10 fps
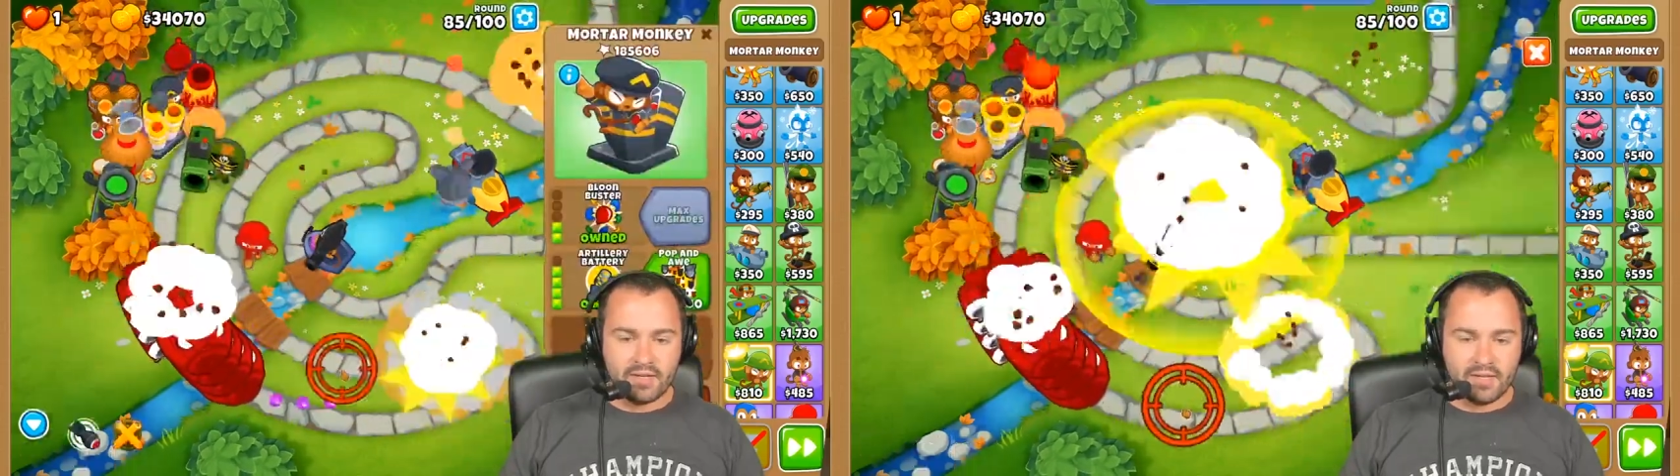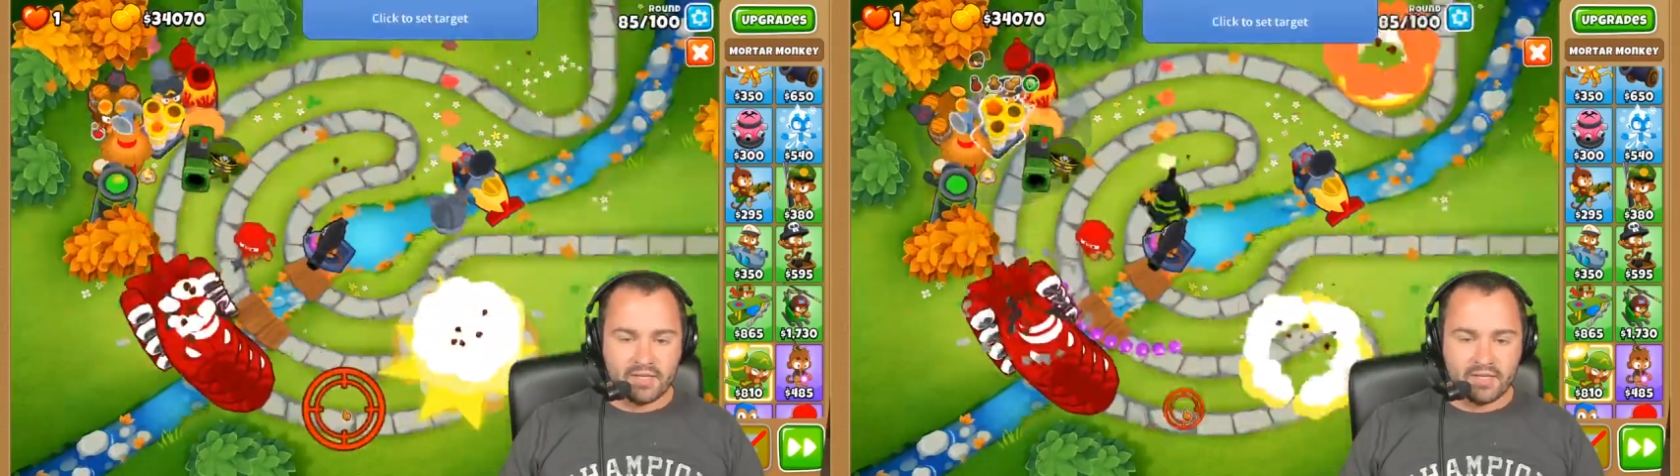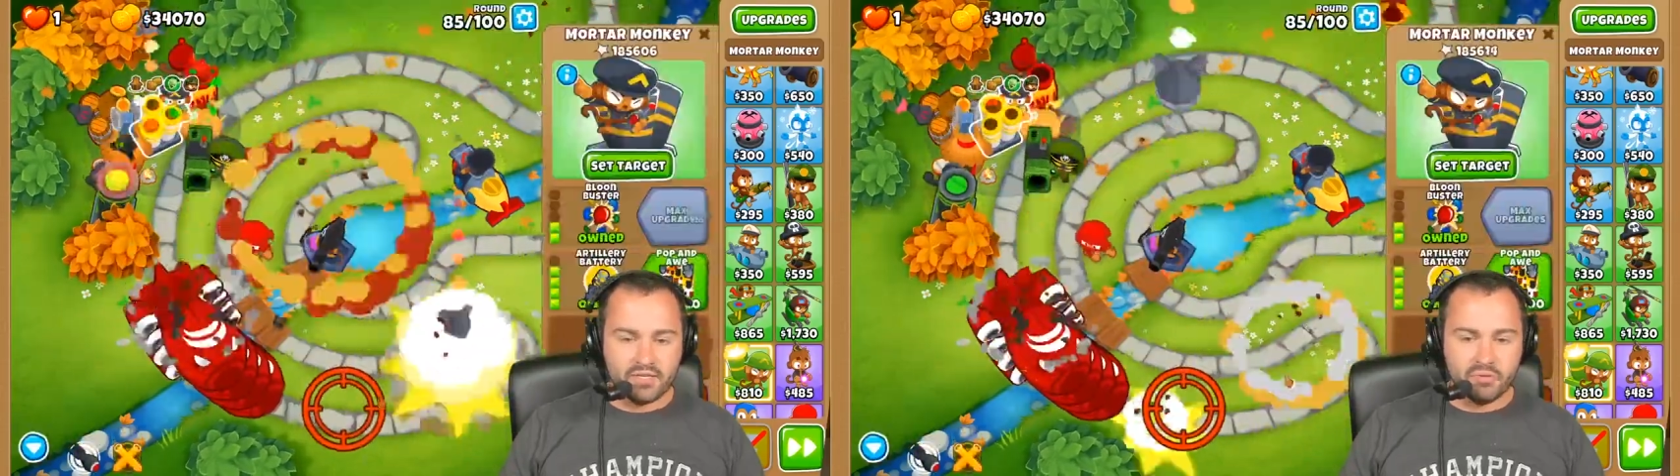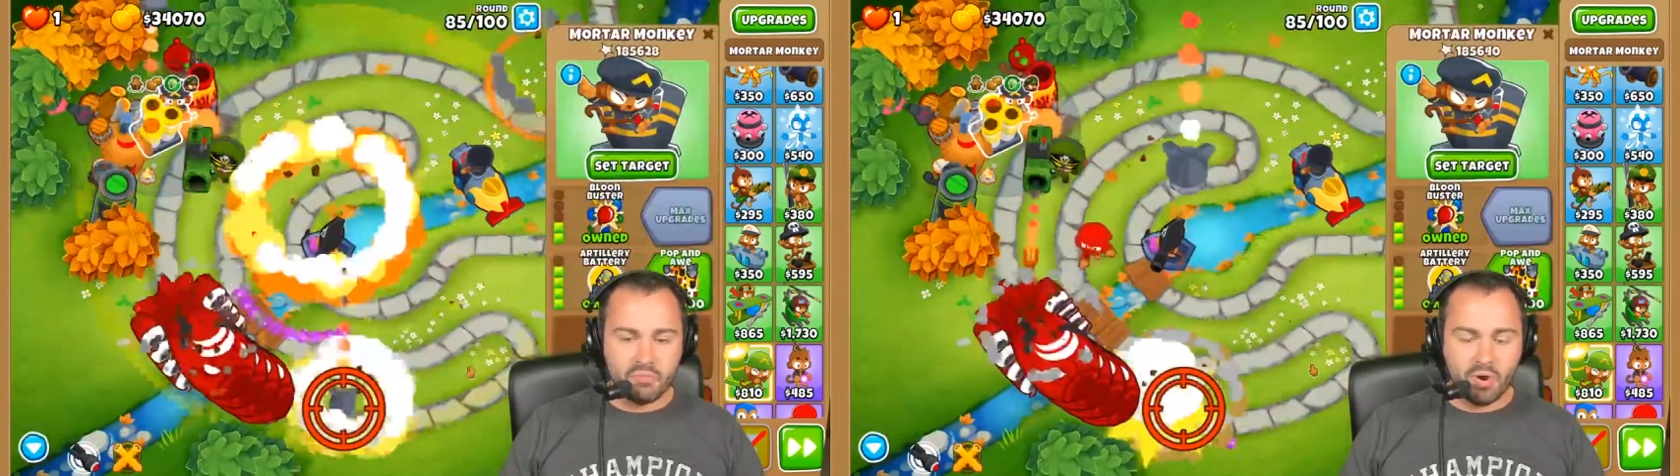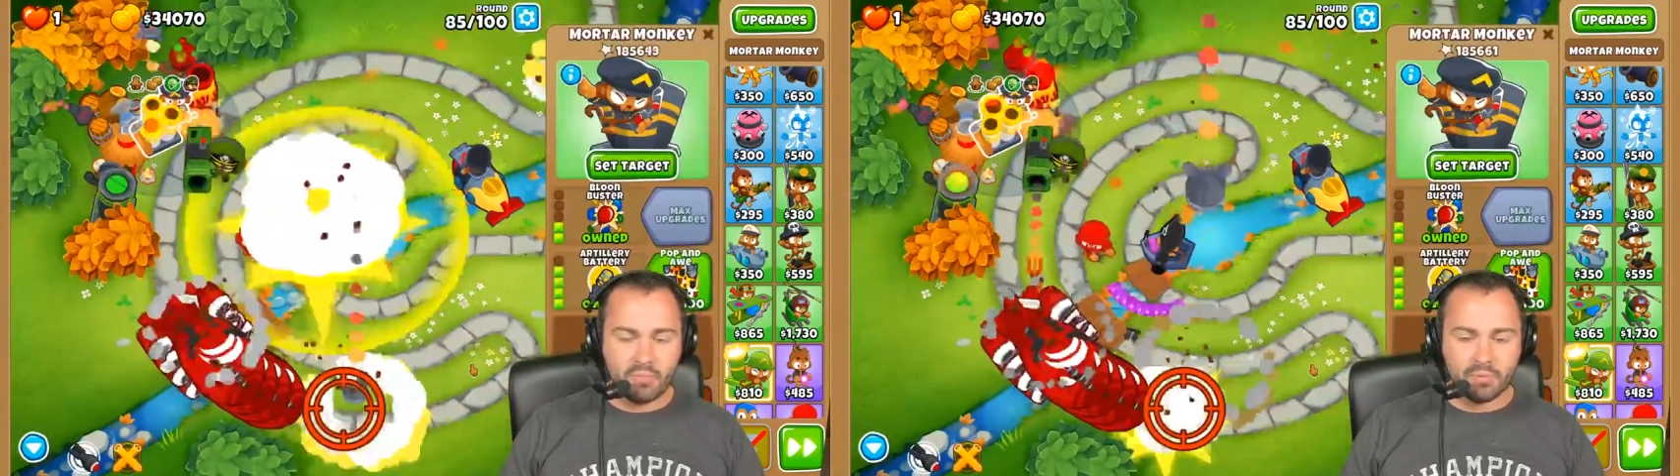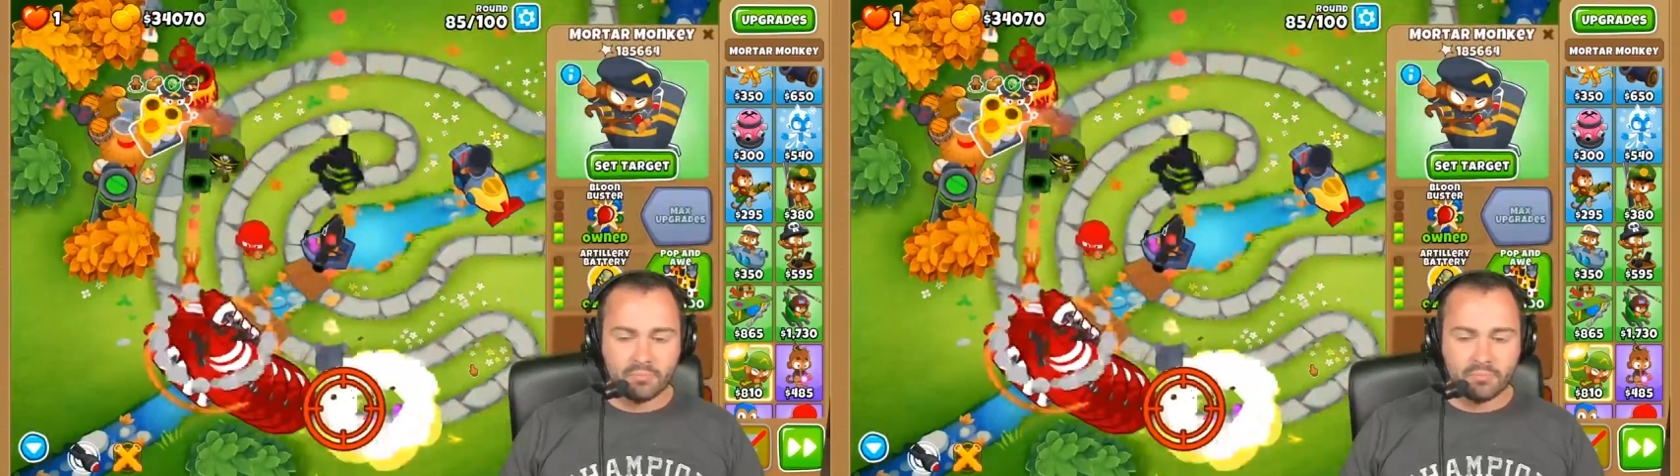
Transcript: easy to pop.